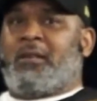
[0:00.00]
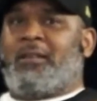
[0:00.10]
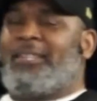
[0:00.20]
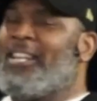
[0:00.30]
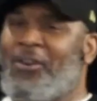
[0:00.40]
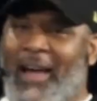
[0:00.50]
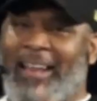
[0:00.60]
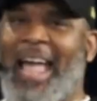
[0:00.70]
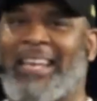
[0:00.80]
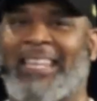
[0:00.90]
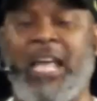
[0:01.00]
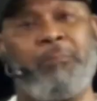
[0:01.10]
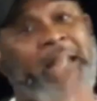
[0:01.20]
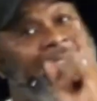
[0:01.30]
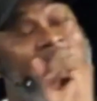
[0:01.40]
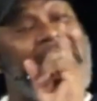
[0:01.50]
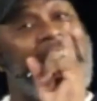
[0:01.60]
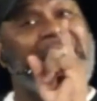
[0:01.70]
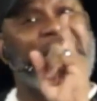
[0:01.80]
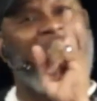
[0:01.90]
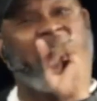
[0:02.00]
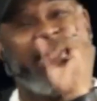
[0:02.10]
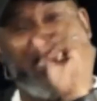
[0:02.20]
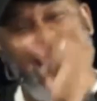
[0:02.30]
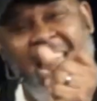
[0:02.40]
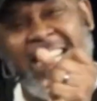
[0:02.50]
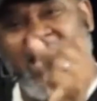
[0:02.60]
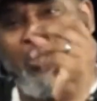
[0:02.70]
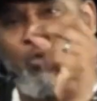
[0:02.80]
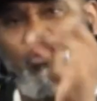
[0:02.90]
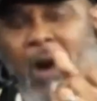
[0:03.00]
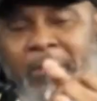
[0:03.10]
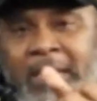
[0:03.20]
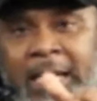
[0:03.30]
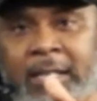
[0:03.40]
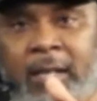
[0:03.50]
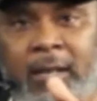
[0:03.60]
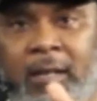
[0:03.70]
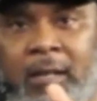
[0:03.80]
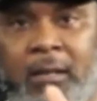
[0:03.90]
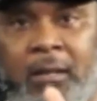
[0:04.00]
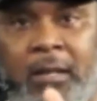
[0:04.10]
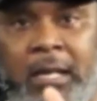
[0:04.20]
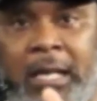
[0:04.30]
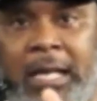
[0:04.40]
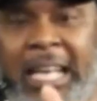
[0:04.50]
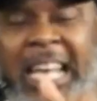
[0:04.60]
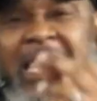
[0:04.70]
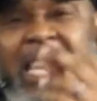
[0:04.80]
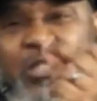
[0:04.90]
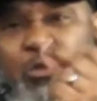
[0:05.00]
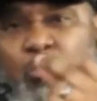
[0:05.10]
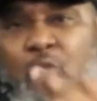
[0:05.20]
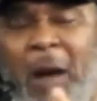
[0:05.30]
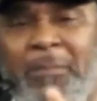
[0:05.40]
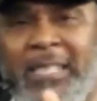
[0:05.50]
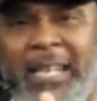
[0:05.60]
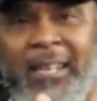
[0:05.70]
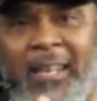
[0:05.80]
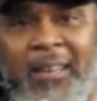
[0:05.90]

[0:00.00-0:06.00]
Didn't know how to act then, but it disrupted the